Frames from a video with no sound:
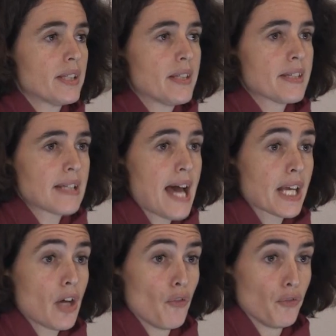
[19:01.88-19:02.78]
it is
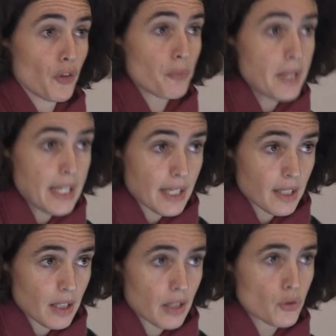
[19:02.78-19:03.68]
like for
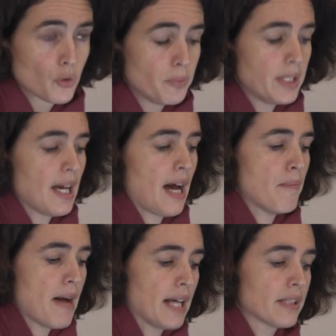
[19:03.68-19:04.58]
me to be a
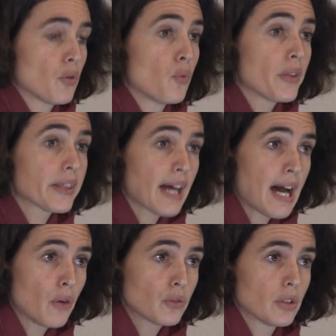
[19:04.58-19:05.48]
bat
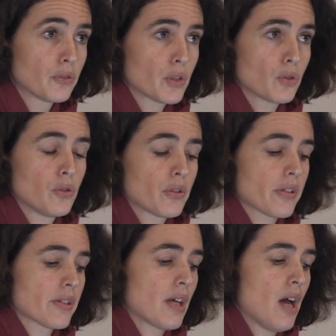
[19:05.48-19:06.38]
without
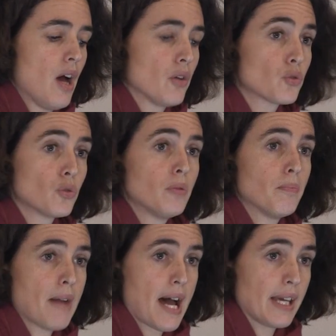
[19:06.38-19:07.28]
recourse to
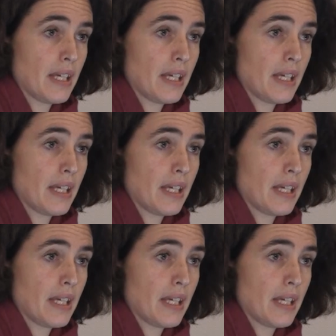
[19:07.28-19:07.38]
my